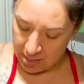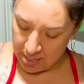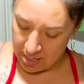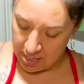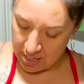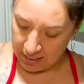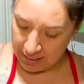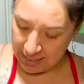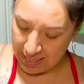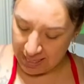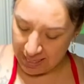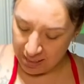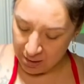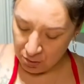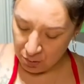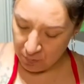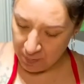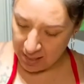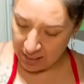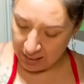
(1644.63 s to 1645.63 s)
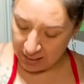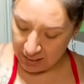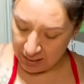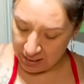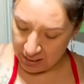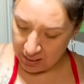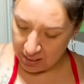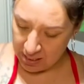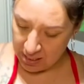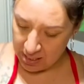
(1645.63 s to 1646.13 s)
And candle
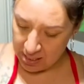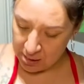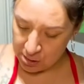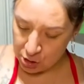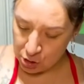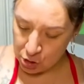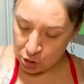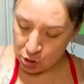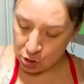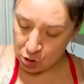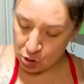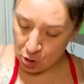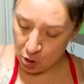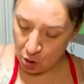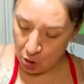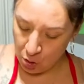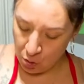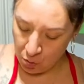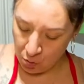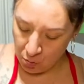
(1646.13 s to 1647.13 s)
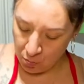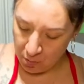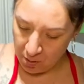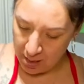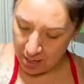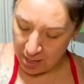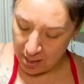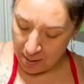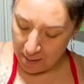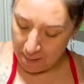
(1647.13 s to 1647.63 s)
making is
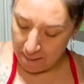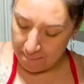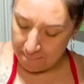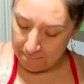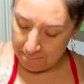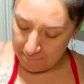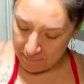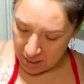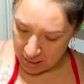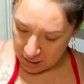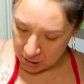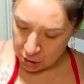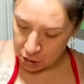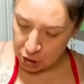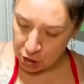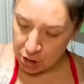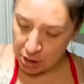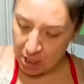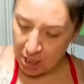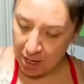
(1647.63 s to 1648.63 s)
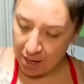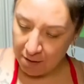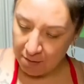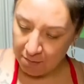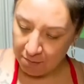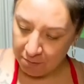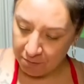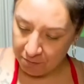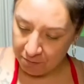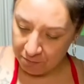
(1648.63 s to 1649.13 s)
so much
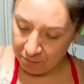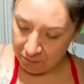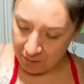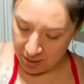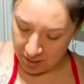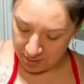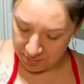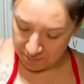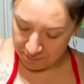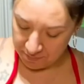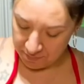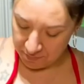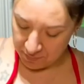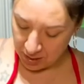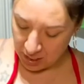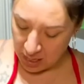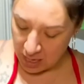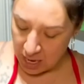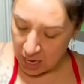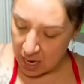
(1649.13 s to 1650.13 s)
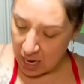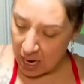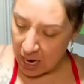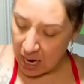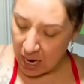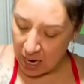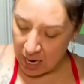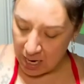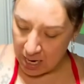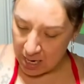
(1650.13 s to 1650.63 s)
fun.
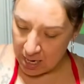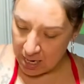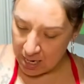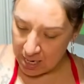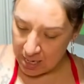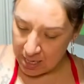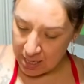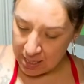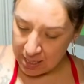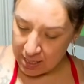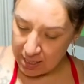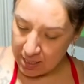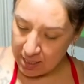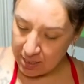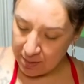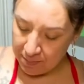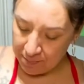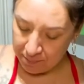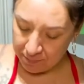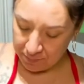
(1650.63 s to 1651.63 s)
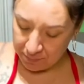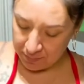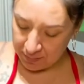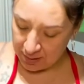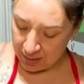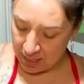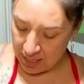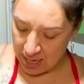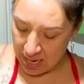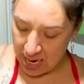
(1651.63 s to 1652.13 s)
I
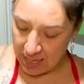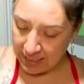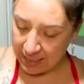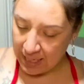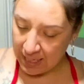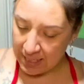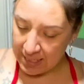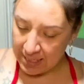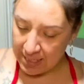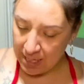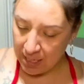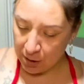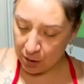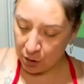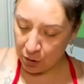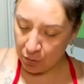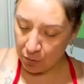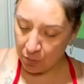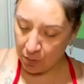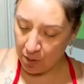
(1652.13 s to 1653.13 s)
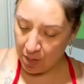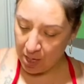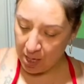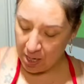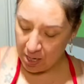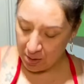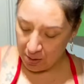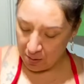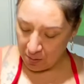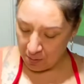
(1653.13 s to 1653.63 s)
can't tell you,
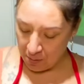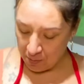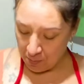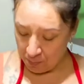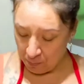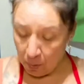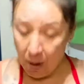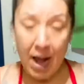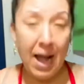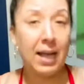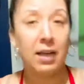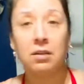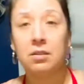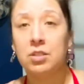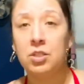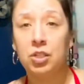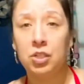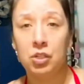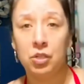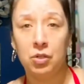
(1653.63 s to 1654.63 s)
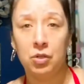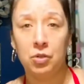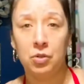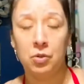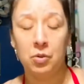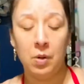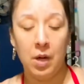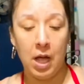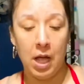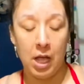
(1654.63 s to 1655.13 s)
prior
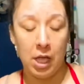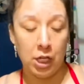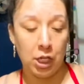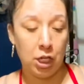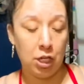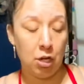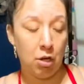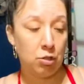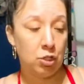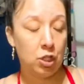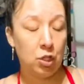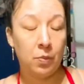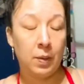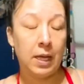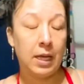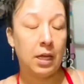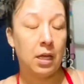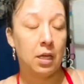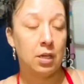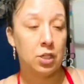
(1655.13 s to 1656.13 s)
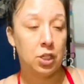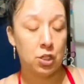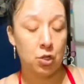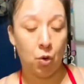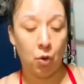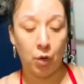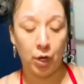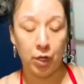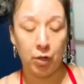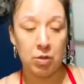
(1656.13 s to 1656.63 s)
to, you know, doing
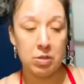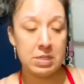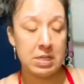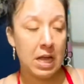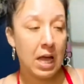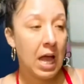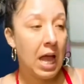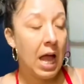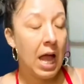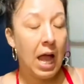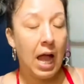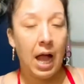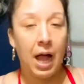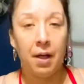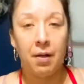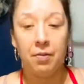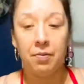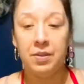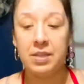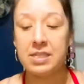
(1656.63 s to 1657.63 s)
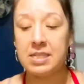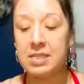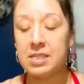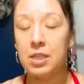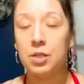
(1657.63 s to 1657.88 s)
tutorials, this